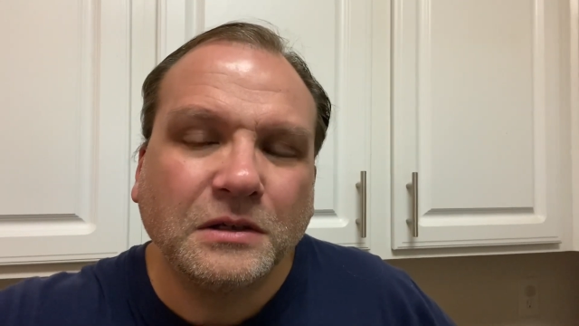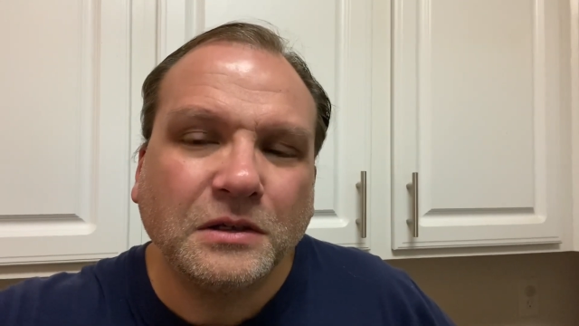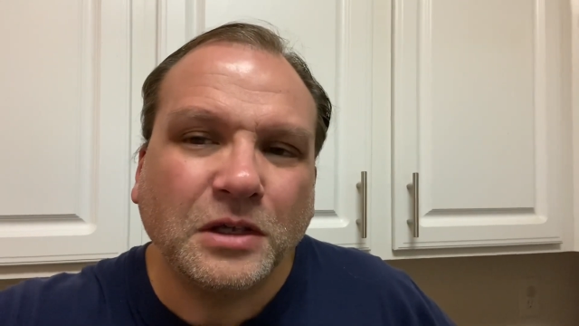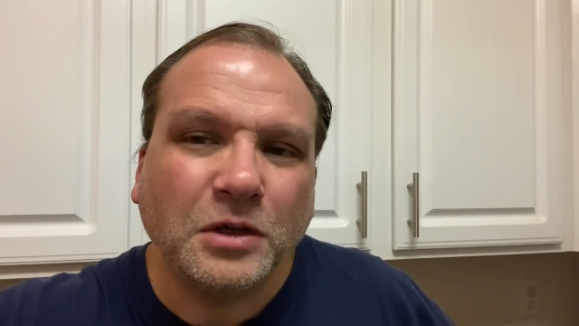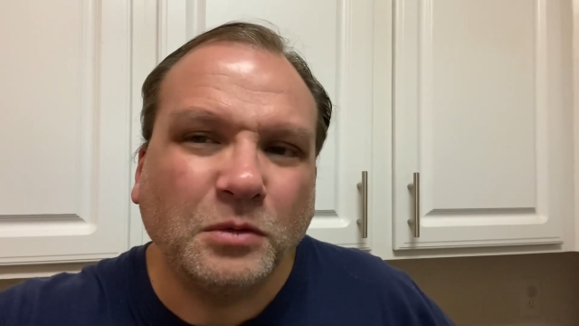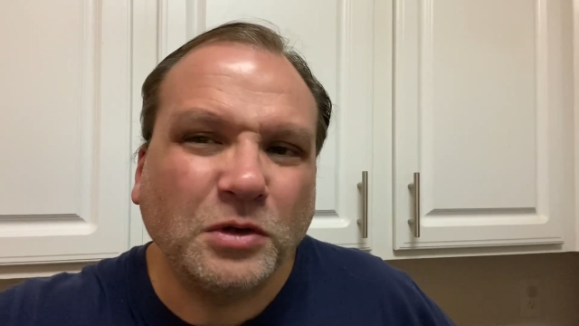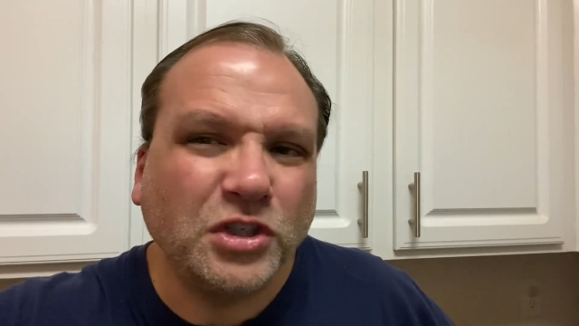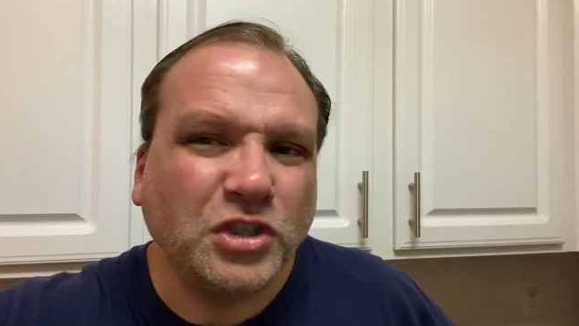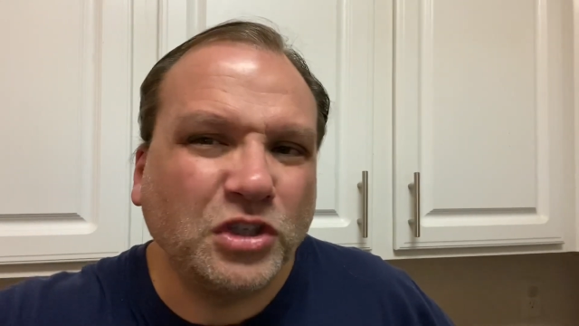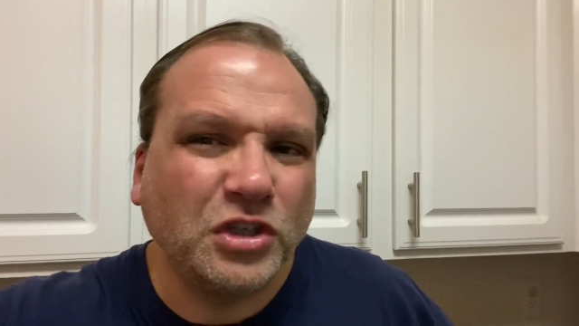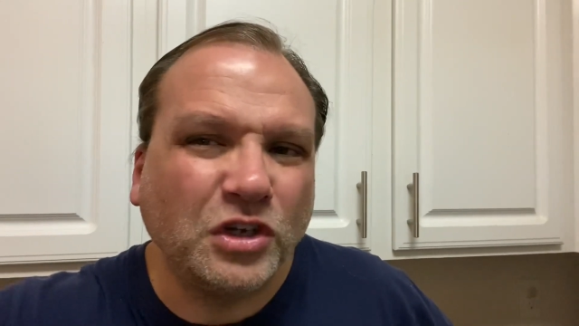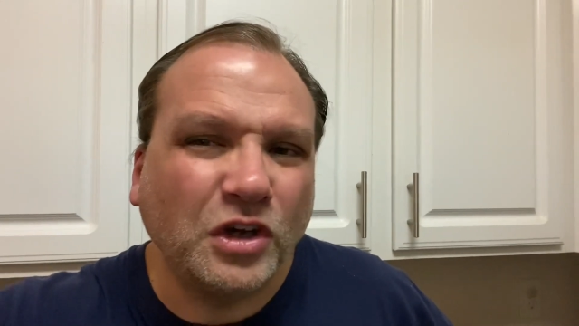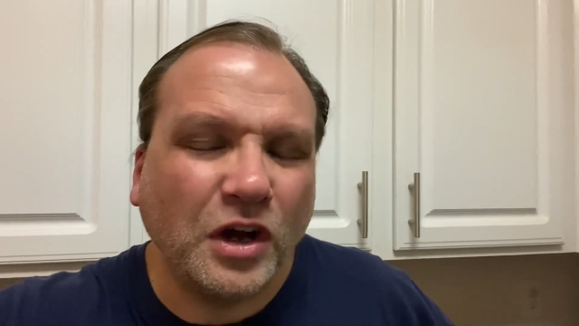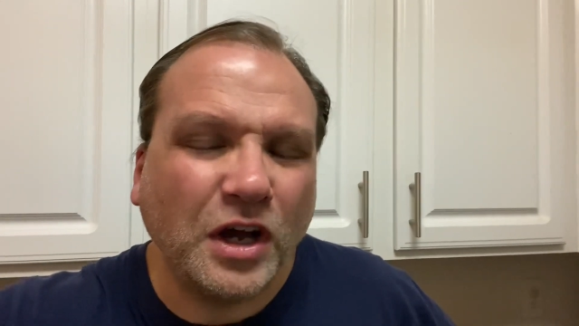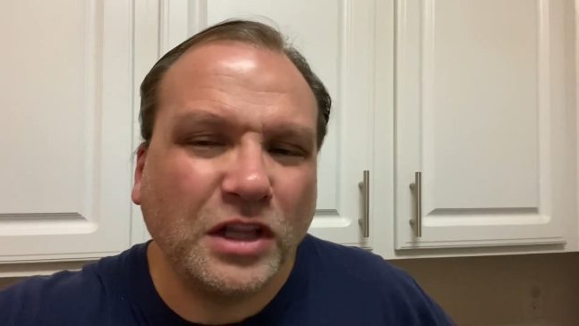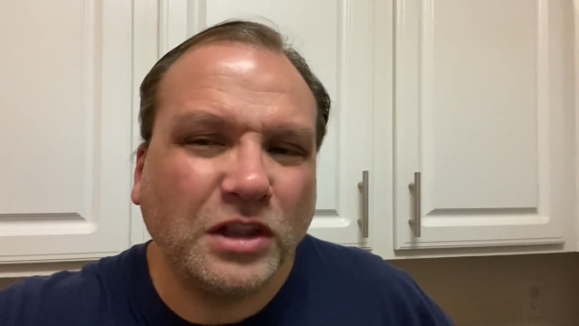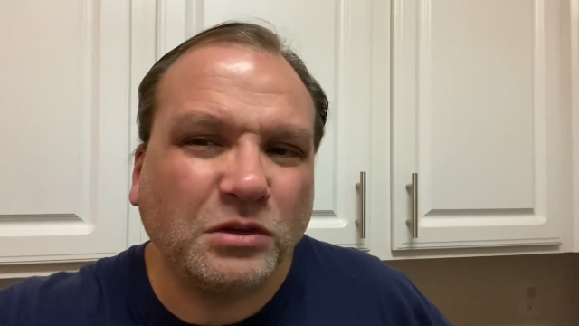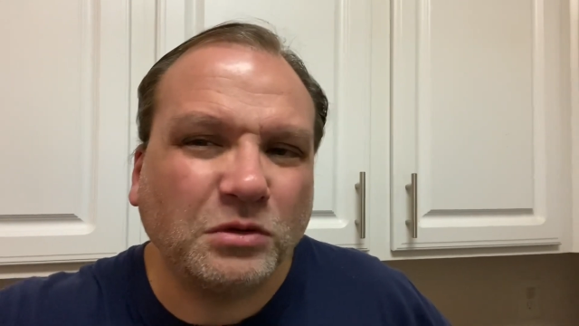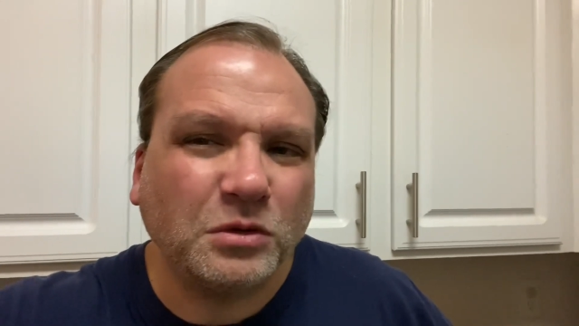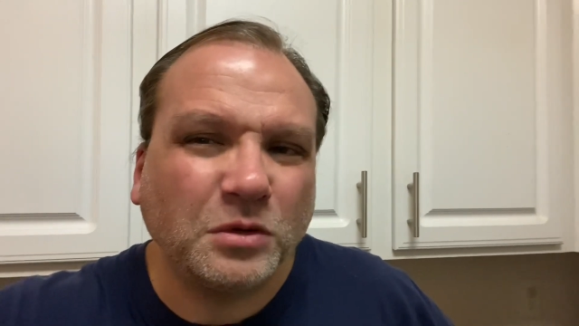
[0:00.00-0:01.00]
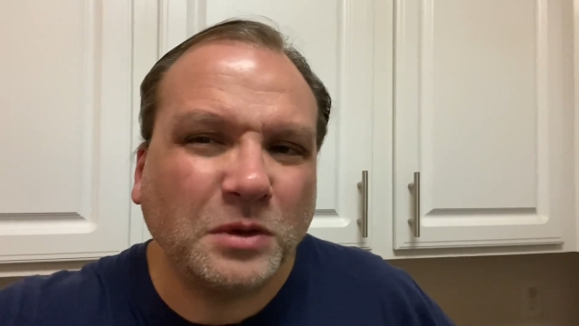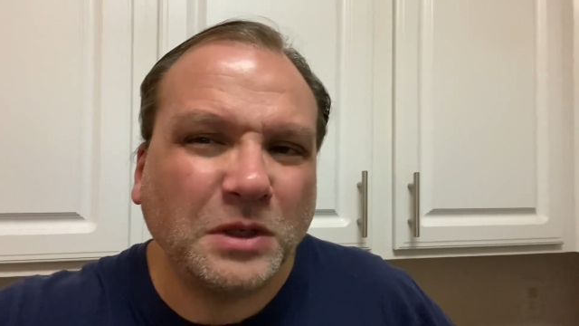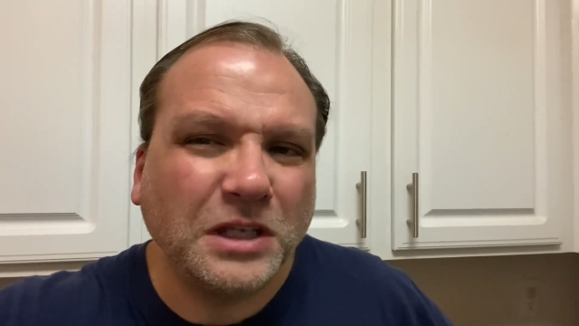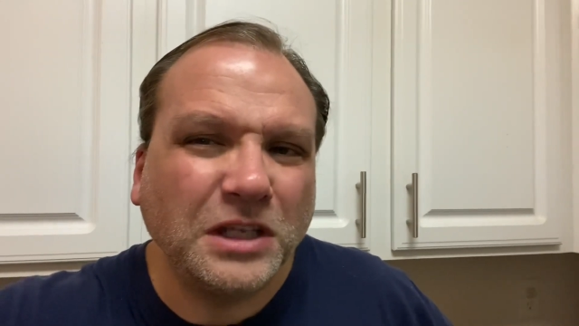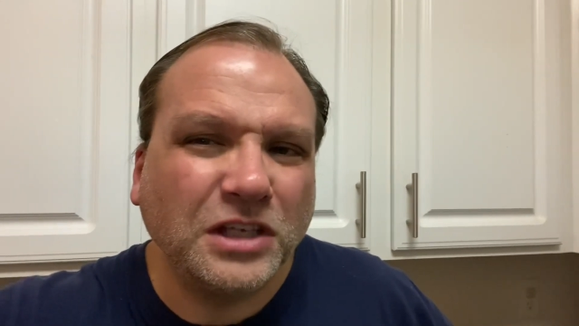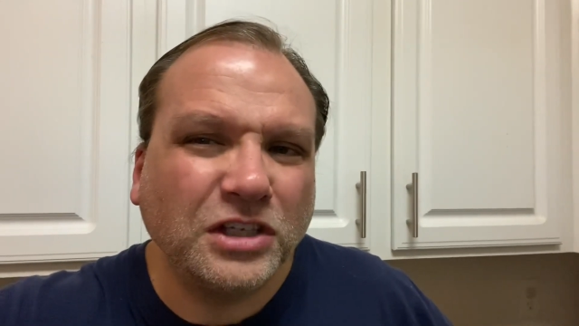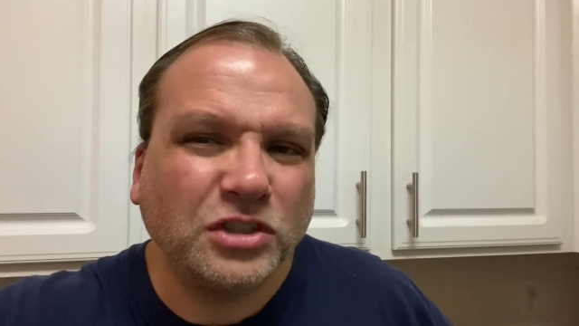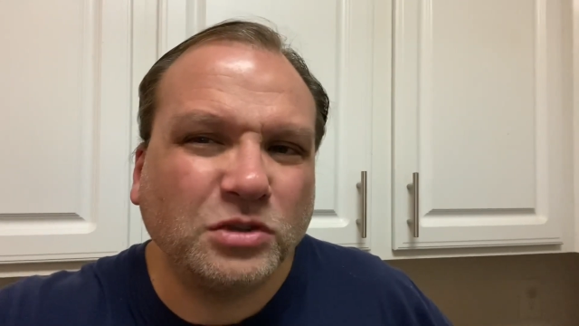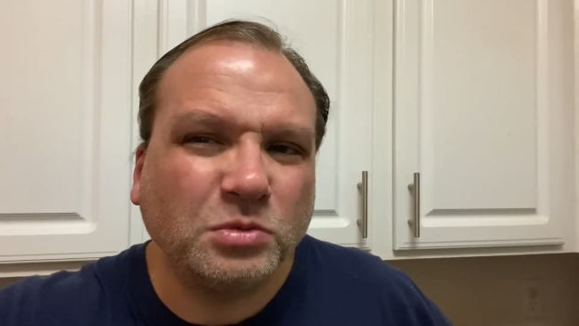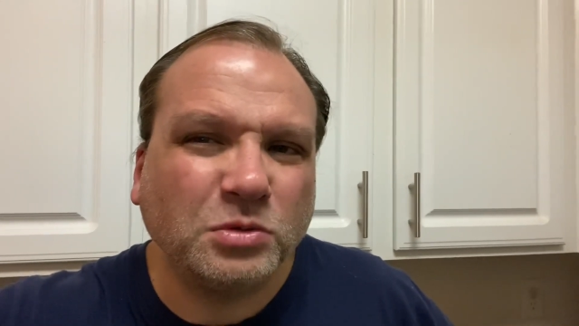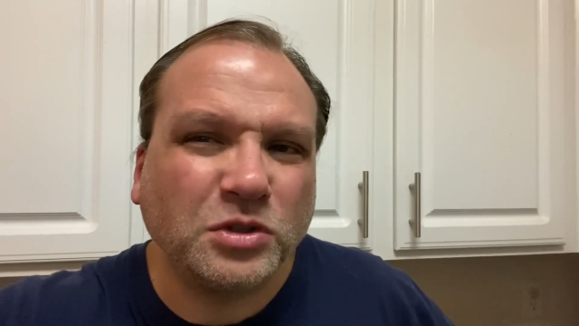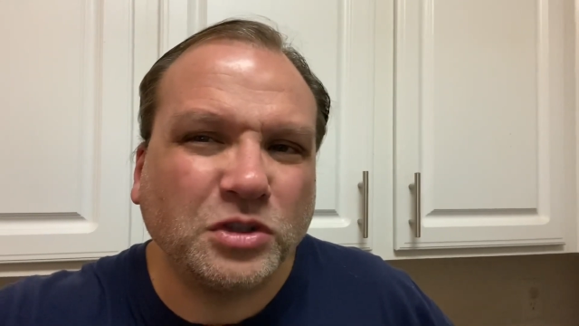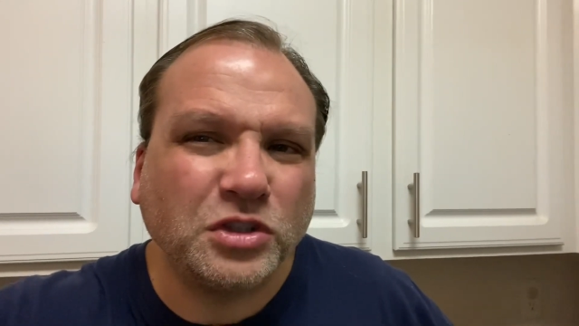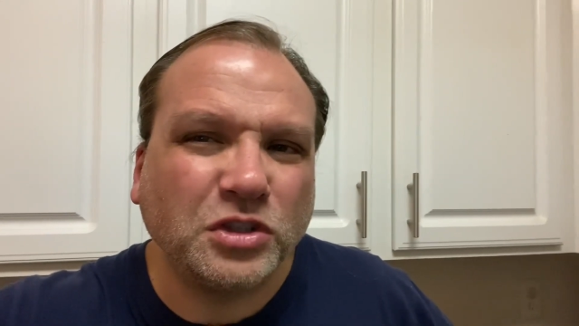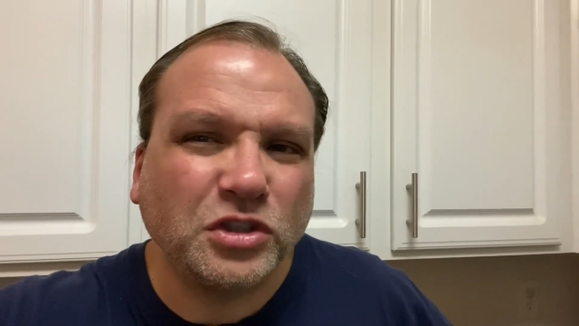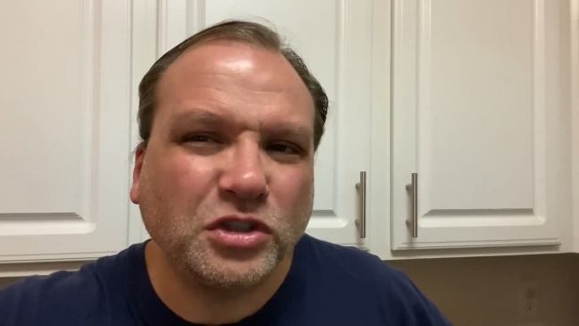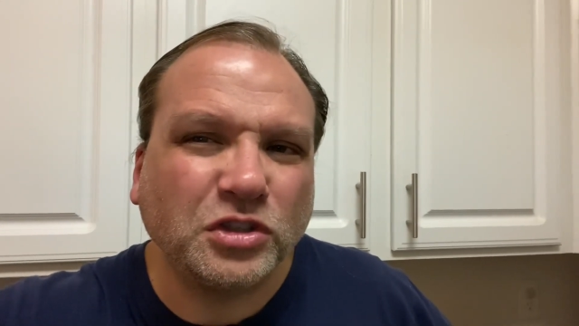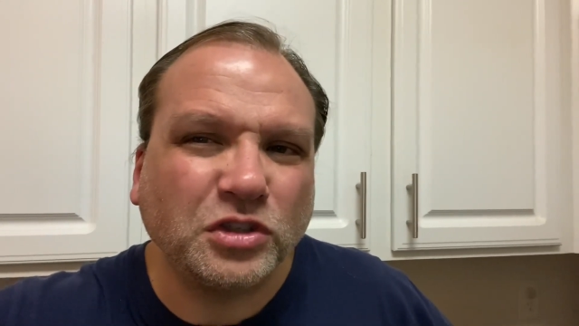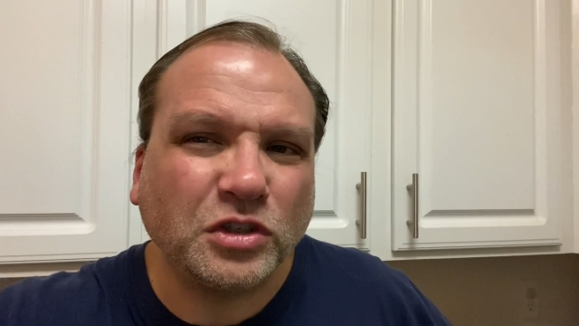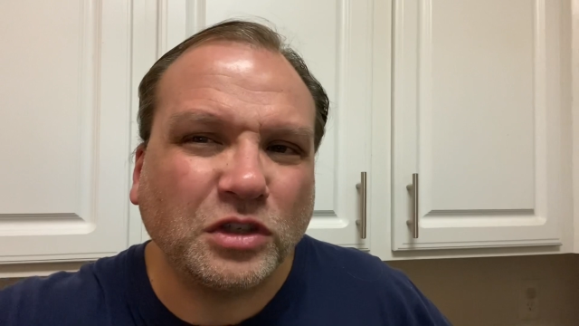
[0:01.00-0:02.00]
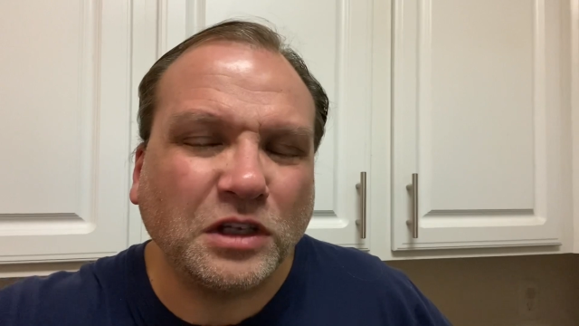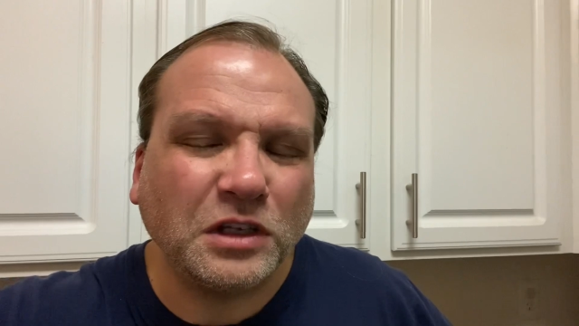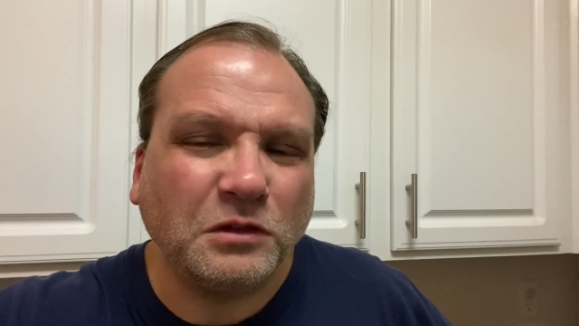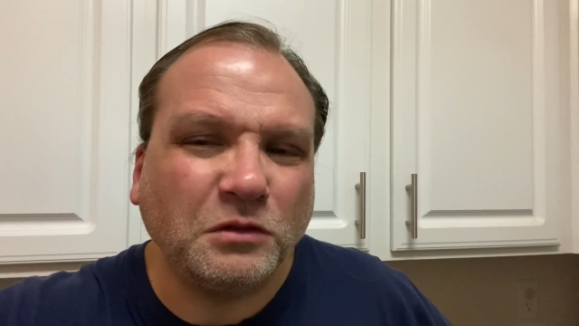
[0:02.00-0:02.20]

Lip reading: and what you've gone through. And this was just a